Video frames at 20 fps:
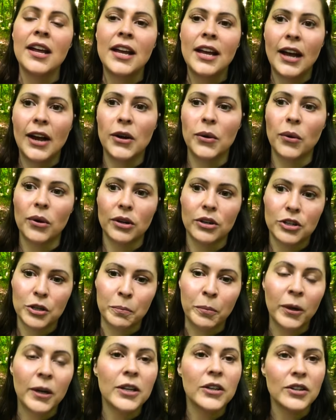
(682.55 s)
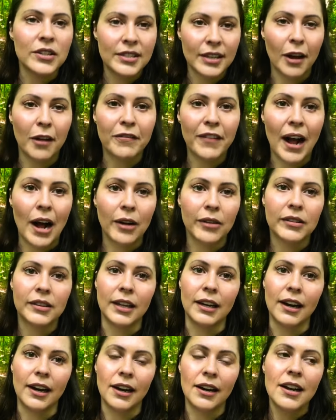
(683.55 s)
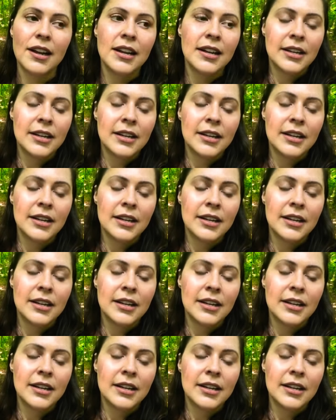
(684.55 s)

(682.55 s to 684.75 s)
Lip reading: in order to put yourself out there.